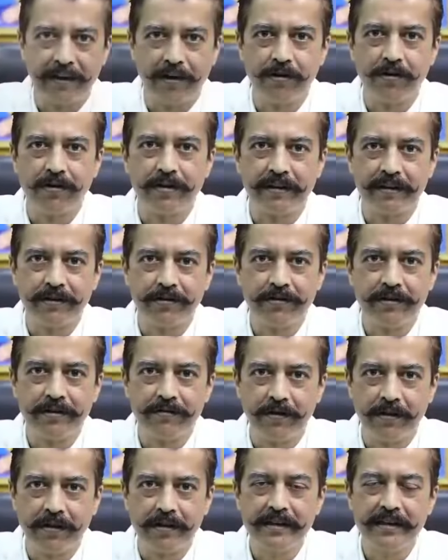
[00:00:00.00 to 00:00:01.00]
The old theory
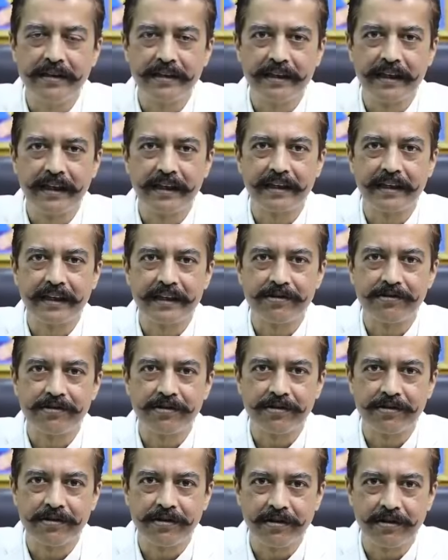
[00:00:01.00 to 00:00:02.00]
was that
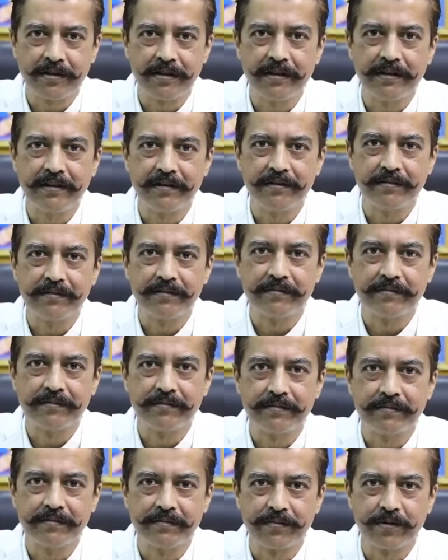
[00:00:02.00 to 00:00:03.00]
testosterone
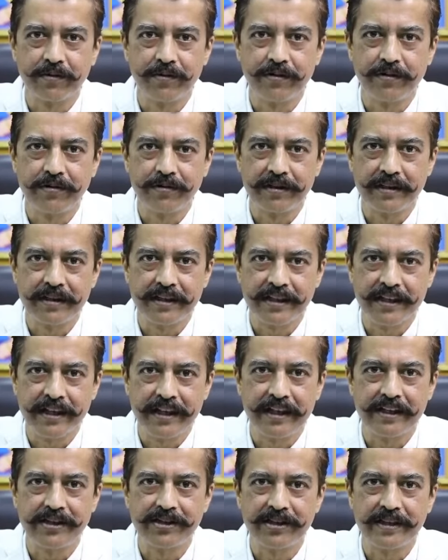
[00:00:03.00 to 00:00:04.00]
produces
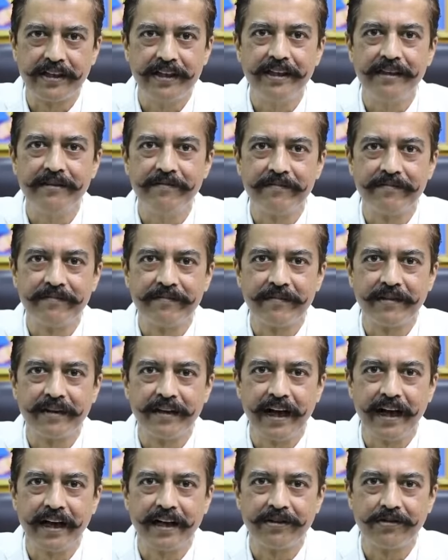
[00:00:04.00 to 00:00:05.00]
DHT,
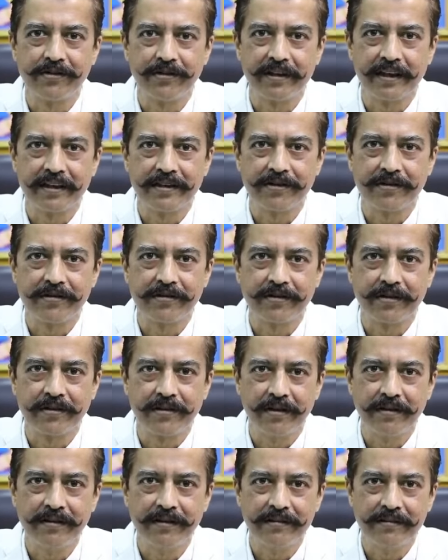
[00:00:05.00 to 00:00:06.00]

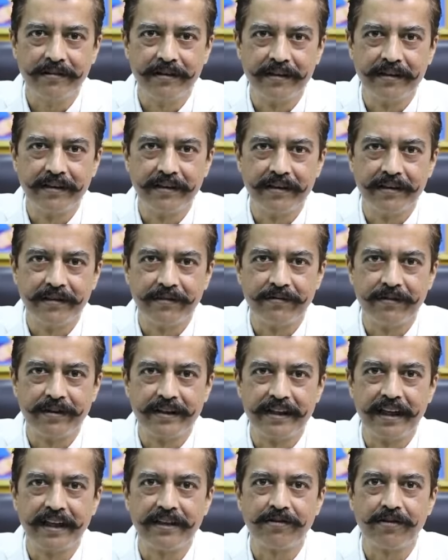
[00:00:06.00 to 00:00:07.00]
dihydrotestosterone, which
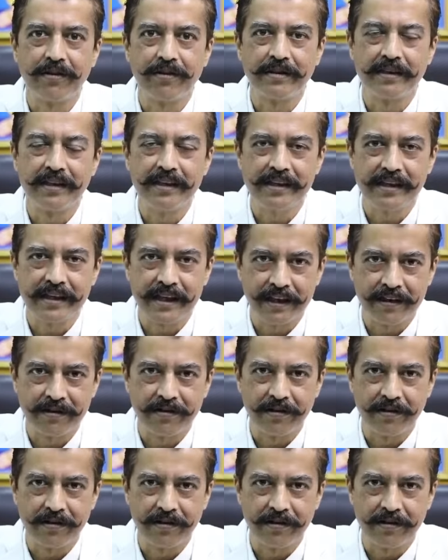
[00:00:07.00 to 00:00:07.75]
then causes hair